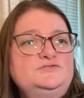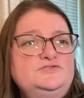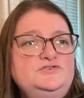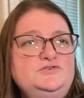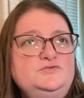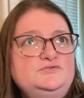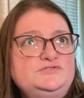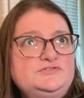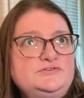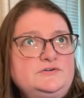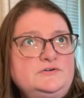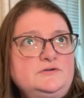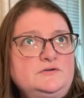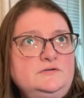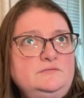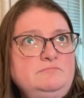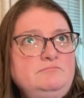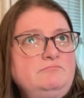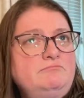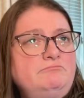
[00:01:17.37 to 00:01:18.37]
You,
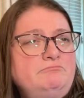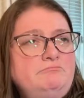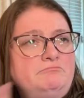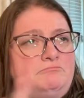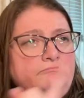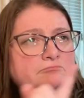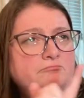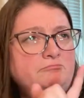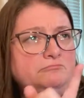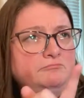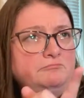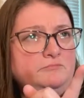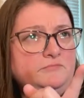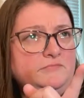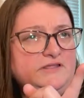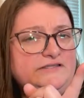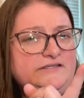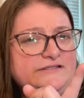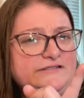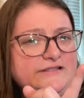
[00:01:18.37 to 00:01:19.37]
sir,
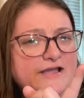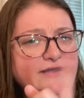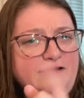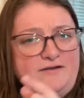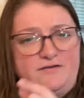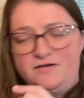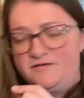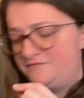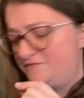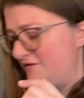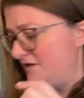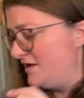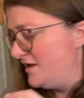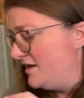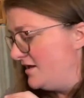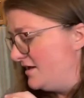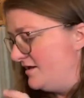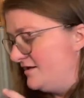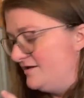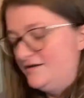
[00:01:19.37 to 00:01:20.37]
need to knock it off.
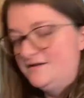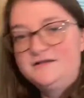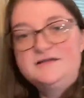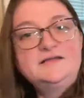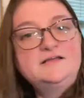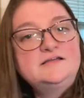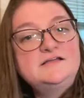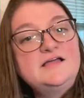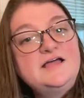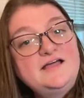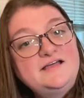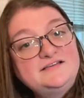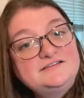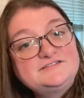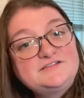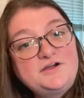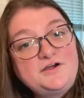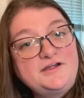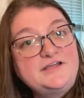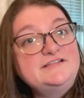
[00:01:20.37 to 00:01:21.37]

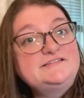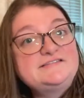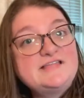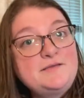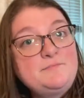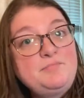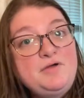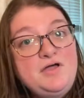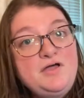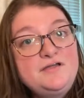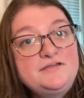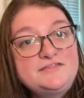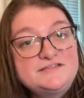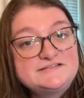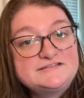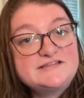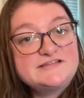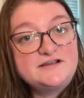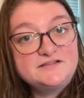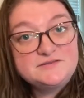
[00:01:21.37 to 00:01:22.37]
Sorry, it's that bug
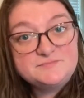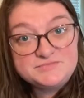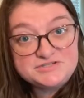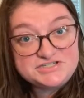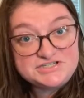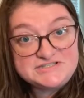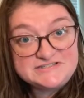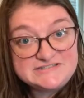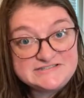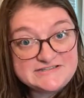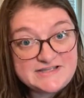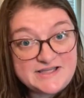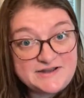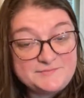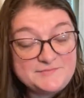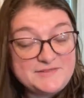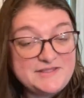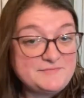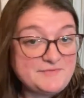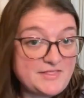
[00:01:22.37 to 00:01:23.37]
that scared the bejesus out
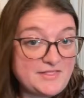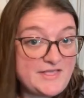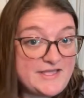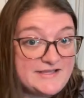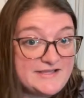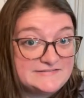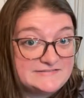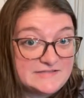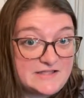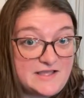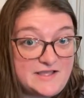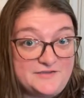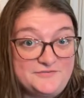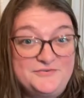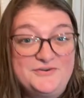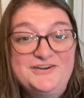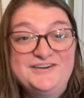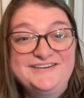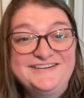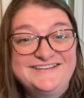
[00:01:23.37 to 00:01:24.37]
of me in my last
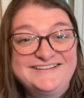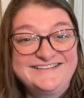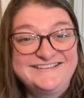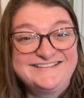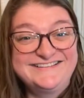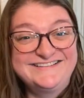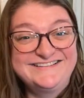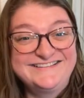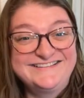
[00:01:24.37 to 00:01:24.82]
live.